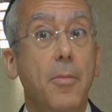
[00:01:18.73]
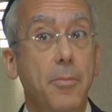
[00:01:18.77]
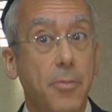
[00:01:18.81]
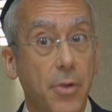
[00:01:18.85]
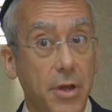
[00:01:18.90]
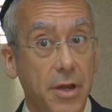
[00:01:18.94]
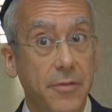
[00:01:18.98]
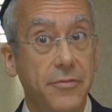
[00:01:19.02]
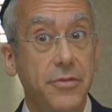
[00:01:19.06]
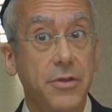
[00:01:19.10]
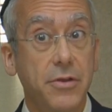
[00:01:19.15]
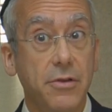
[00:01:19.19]

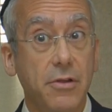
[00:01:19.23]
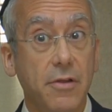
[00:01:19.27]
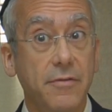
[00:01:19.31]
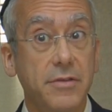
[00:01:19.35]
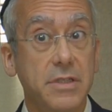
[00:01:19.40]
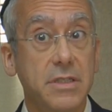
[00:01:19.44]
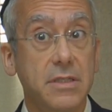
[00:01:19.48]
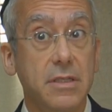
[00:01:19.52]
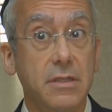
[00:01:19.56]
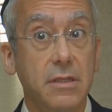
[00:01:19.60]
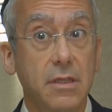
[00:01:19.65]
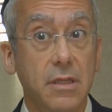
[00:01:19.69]
But if the nerve
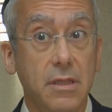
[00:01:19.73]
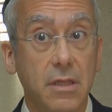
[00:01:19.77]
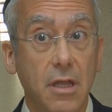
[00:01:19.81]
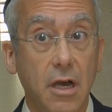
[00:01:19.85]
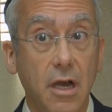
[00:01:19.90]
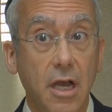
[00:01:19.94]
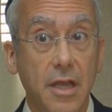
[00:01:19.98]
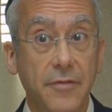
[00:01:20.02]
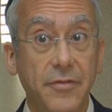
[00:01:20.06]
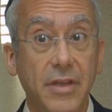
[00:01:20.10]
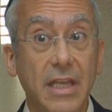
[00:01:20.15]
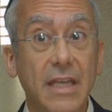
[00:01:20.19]
is still
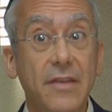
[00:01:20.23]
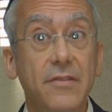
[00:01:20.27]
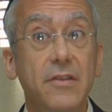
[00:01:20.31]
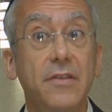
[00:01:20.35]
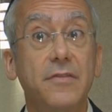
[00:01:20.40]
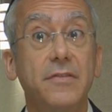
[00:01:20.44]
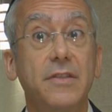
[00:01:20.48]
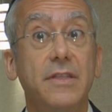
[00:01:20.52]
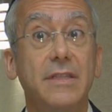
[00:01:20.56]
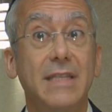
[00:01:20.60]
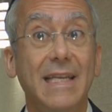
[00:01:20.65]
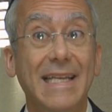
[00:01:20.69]
alive, even
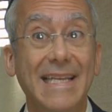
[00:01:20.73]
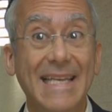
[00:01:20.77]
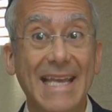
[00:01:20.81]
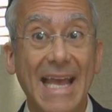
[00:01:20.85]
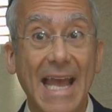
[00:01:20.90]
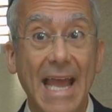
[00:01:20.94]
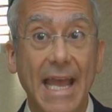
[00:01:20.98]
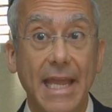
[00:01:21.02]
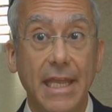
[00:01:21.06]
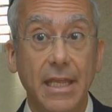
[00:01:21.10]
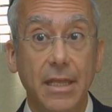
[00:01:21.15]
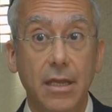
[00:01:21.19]
if the
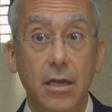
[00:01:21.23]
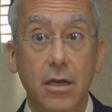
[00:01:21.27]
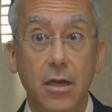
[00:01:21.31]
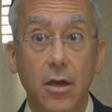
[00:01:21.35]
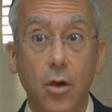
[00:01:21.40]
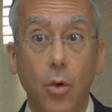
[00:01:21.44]
decay